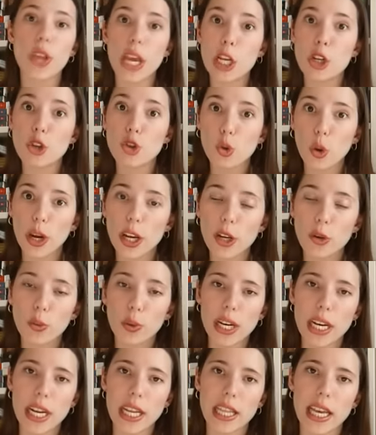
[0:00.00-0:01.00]
enjoyed
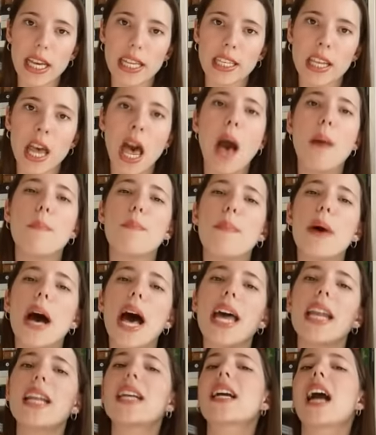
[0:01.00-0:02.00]
reading this,
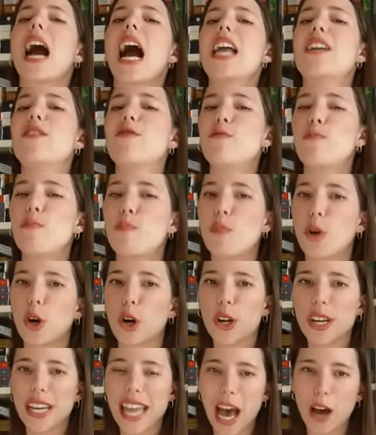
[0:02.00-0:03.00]
but kind of
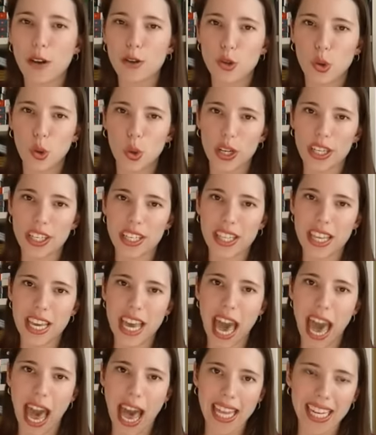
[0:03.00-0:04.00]
burned out towards
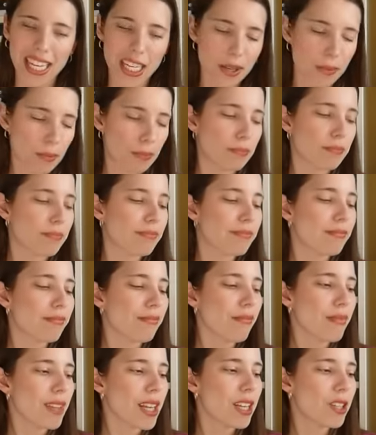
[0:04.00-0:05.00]
the end.
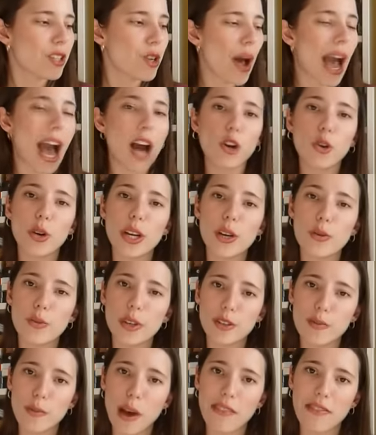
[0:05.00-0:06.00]
So How Green
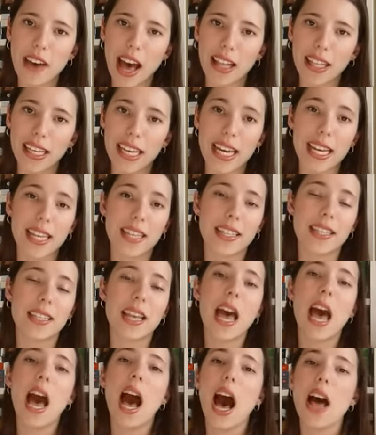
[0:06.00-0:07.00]
Was My Valley is
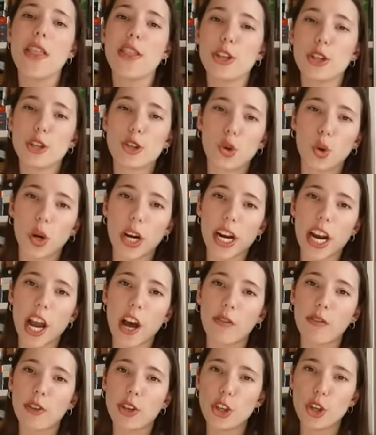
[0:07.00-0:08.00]
the story
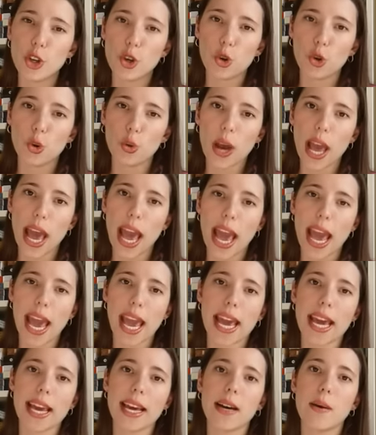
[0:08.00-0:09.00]
of Hugh,
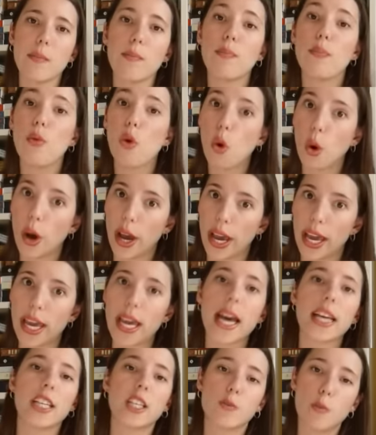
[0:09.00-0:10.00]
a
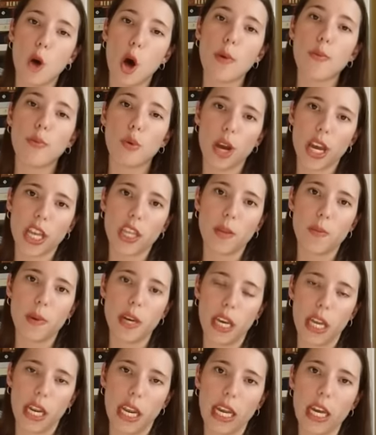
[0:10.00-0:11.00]
boy, a small boy in the
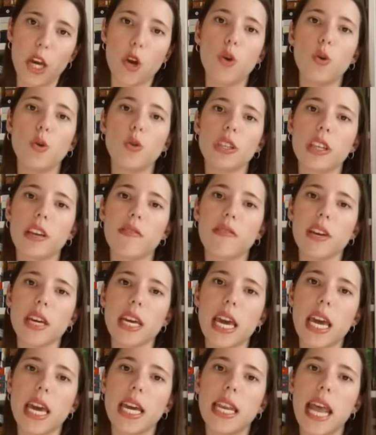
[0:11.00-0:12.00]
beginning, who's living
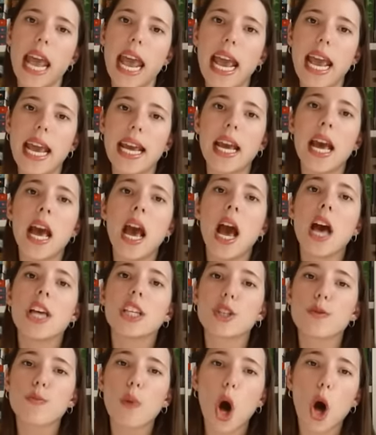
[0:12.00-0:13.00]
in a
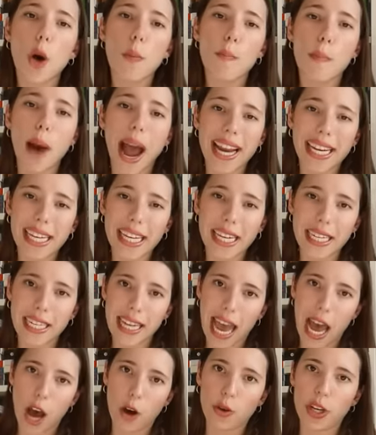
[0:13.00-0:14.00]
small mining
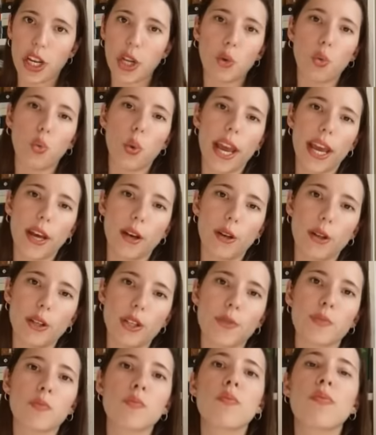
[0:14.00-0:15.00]
town in
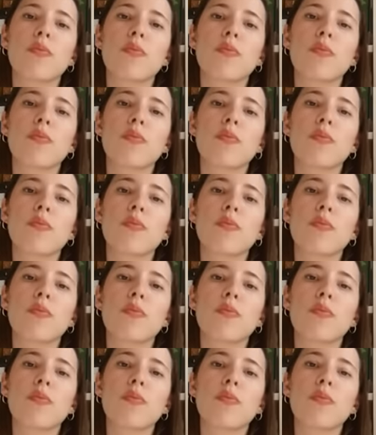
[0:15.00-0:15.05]
Wales.